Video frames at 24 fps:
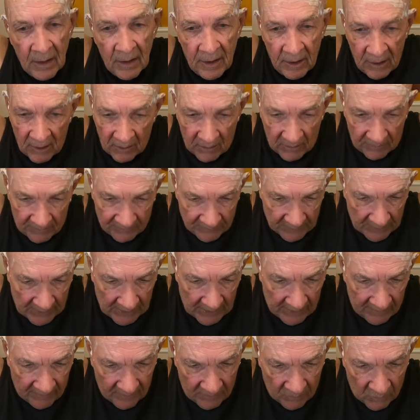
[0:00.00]
You know, I
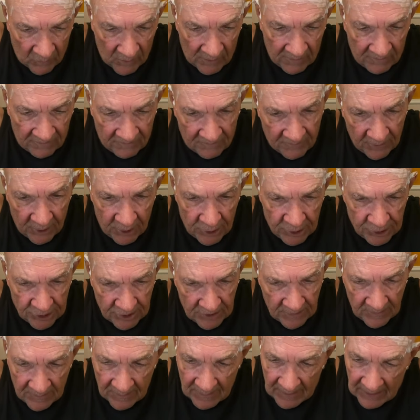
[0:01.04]
have one
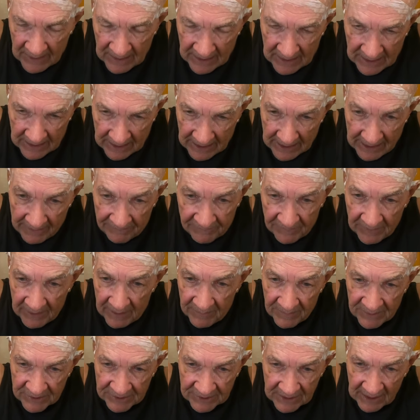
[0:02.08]
fish, and I feed him
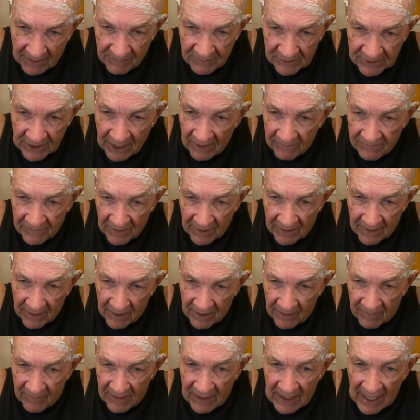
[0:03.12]
the same stuff
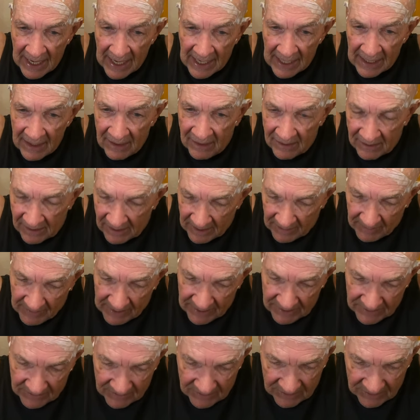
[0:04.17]
every day. And then they said,